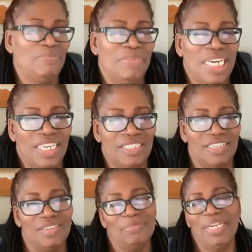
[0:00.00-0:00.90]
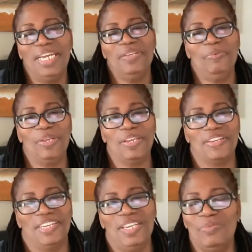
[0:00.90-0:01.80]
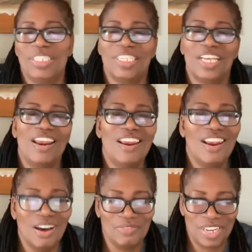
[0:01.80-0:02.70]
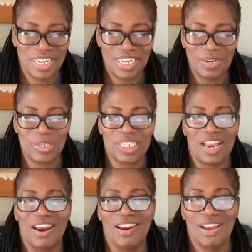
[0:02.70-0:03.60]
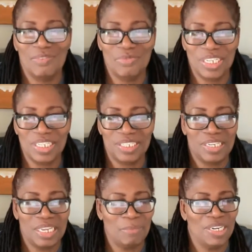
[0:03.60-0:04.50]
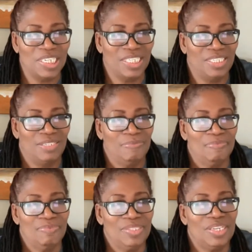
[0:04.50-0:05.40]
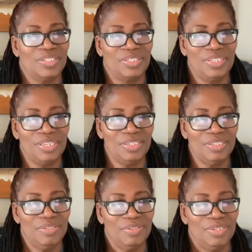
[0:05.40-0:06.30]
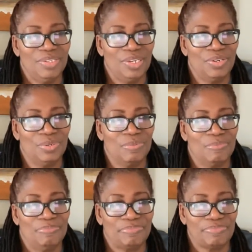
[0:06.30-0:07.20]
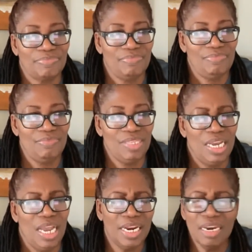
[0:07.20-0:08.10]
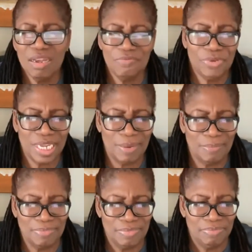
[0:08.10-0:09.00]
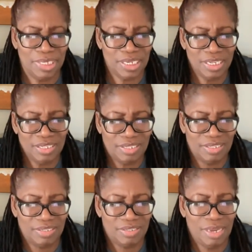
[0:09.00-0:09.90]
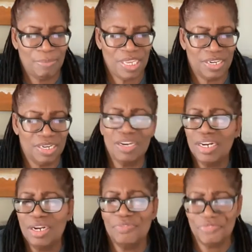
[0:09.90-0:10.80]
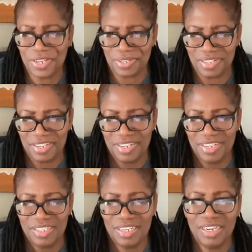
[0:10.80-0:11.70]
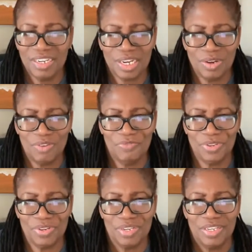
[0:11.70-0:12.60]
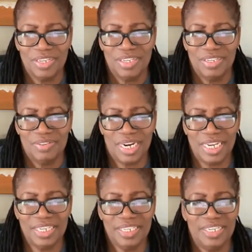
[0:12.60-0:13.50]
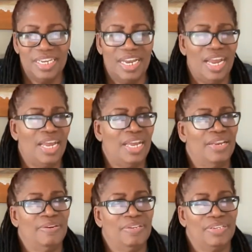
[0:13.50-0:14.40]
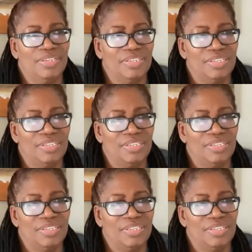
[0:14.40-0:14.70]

man. But anyway, it was a love, It was a love with these neighbors. You still, had a love with them because, they're looking out for you. They're looking out for you, right? And